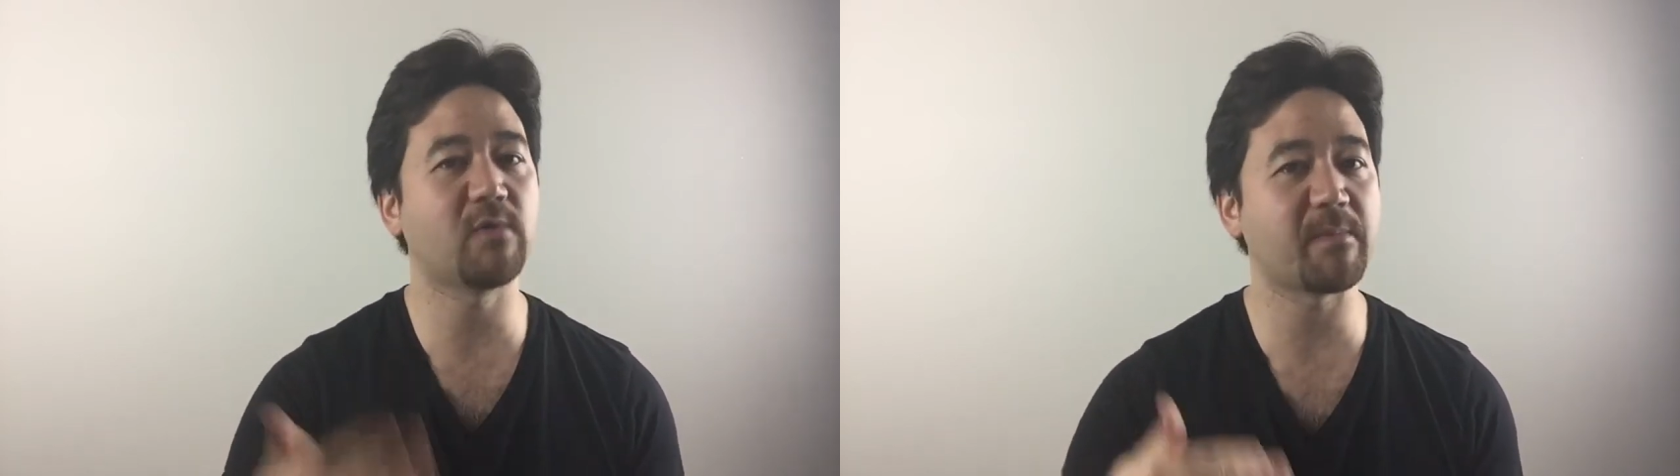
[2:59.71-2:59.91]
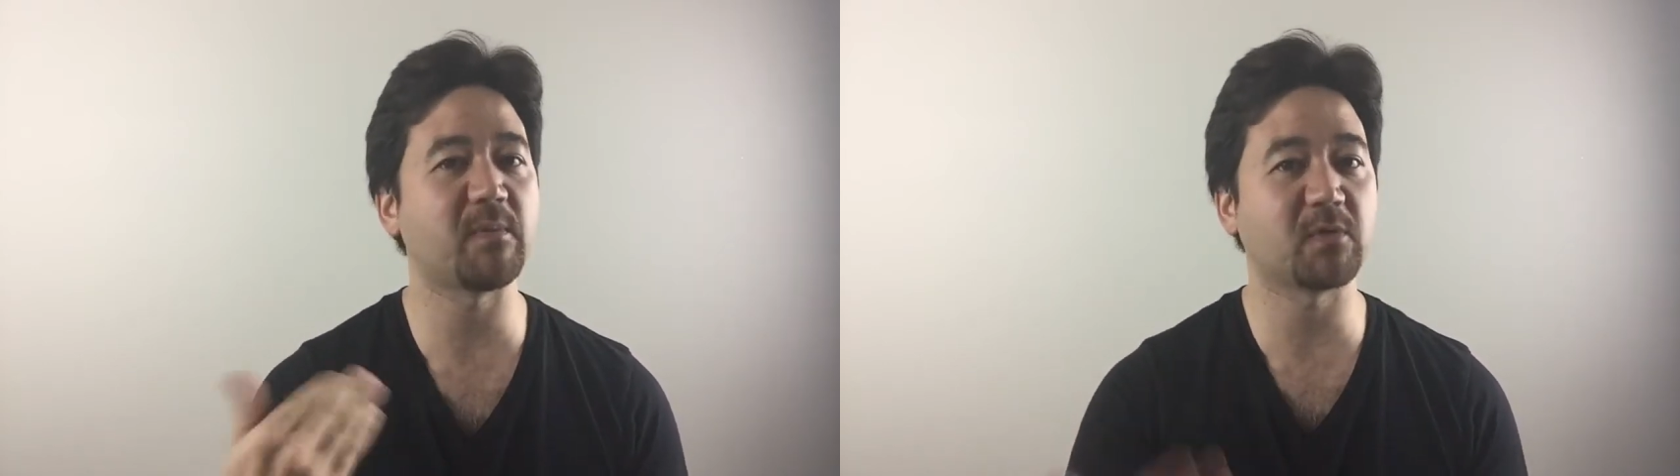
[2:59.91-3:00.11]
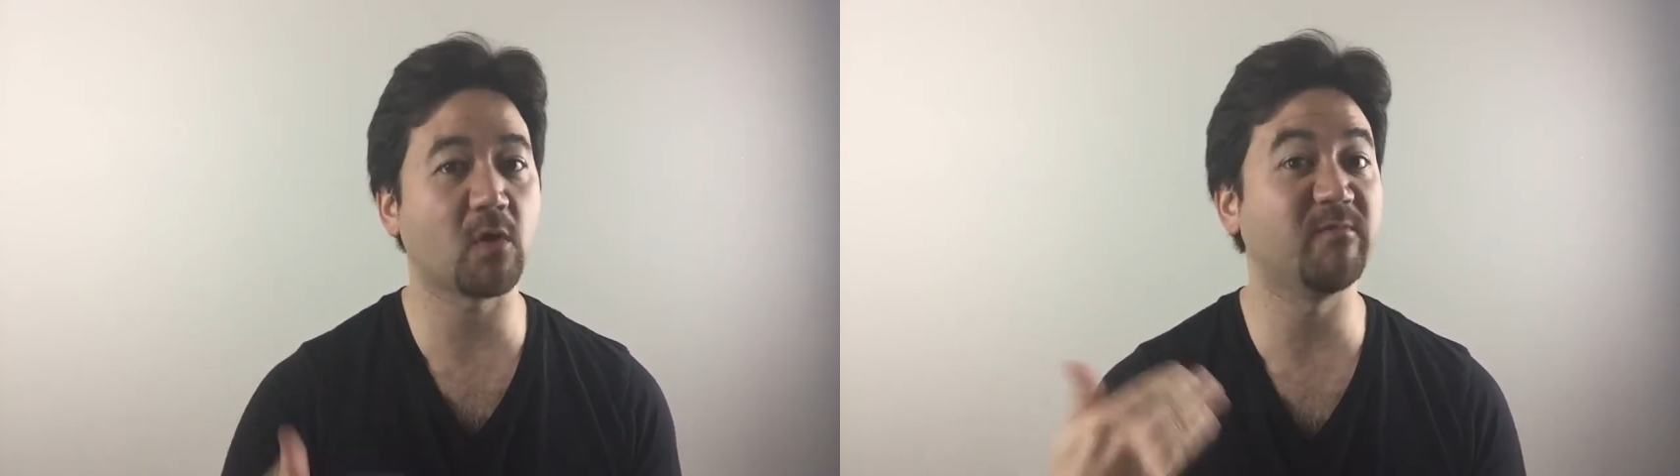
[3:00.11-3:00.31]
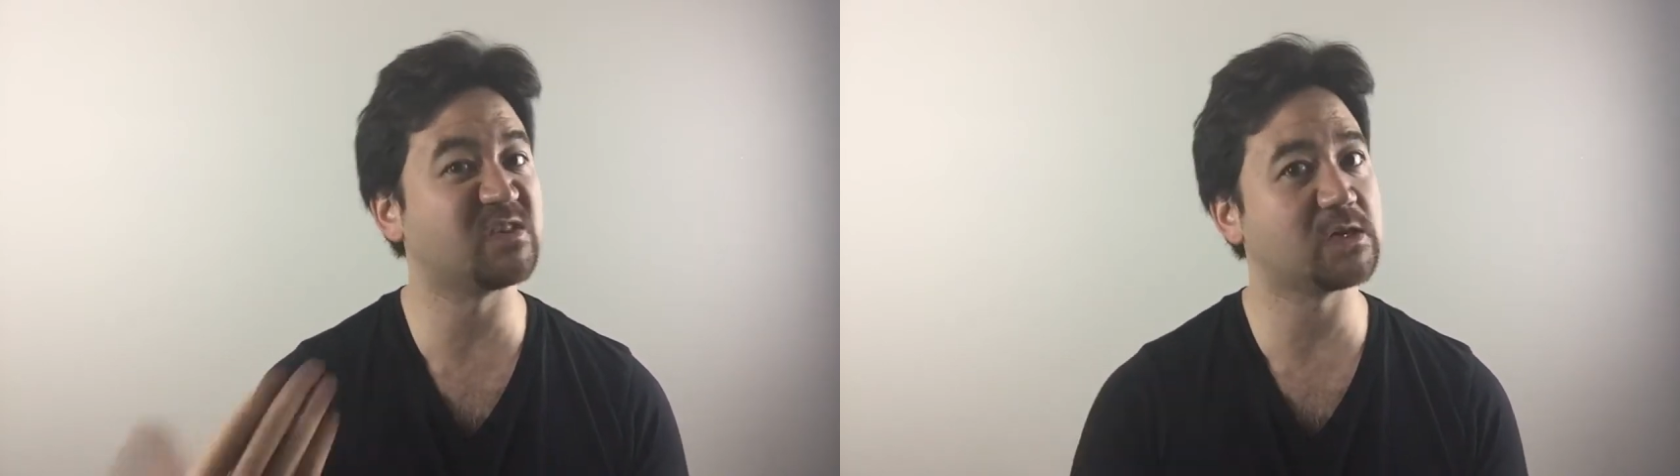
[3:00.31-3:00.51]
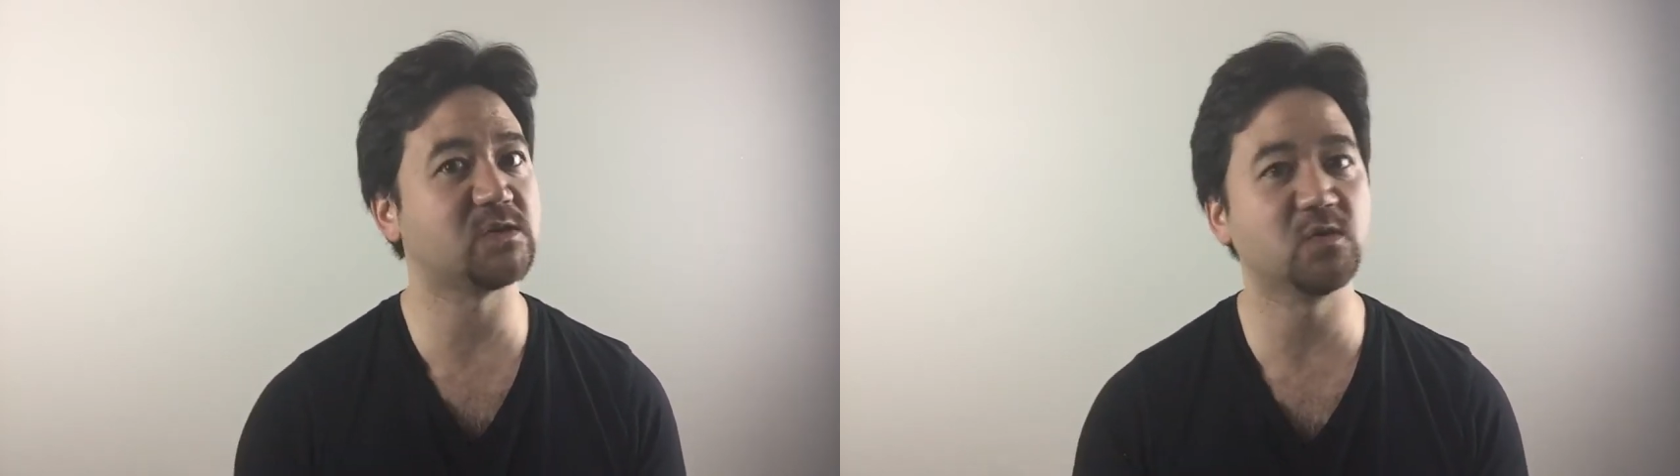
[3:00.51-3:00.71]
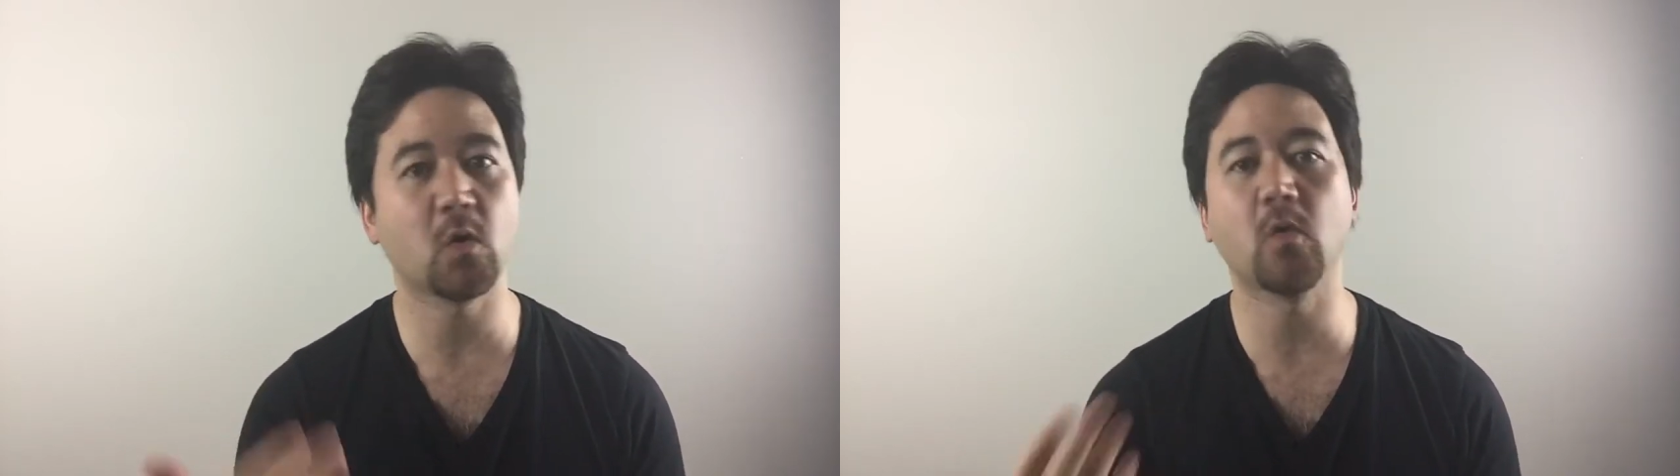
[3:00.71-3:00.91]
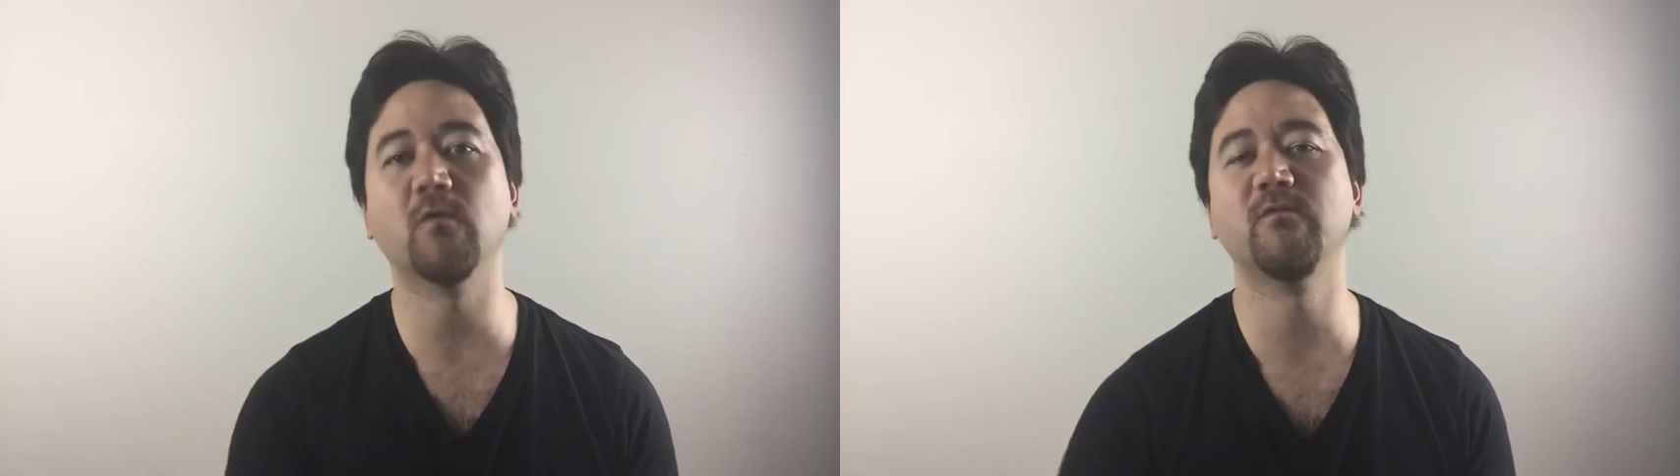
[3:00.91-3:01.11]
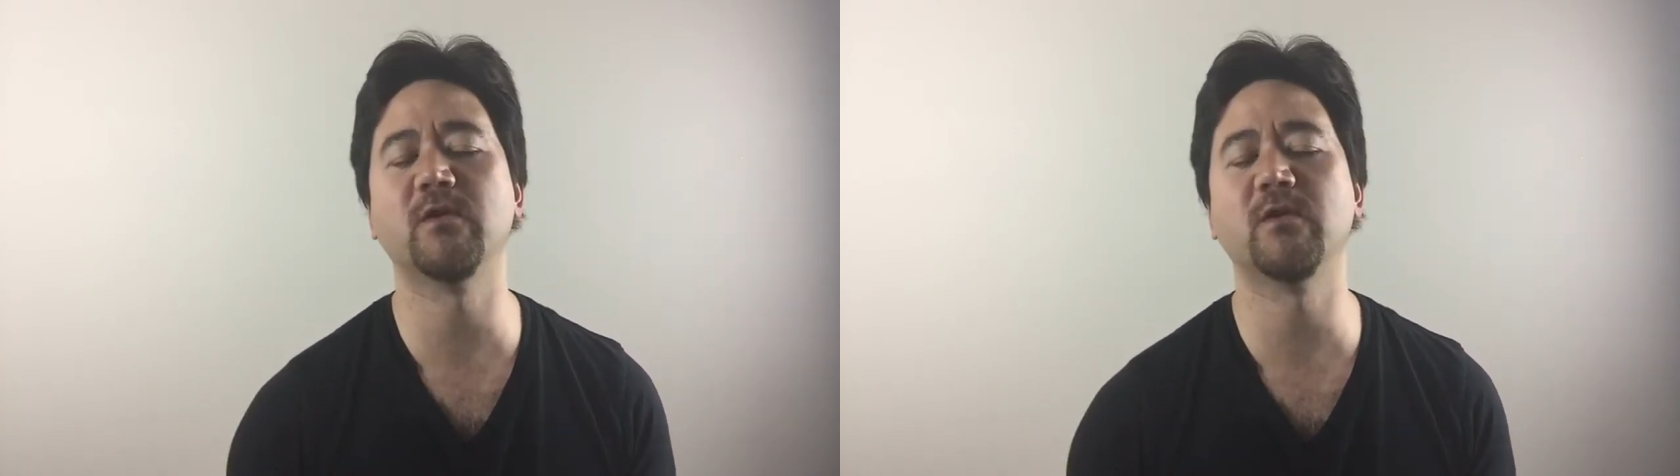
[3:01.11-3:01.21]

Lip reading: wrap up a conversation all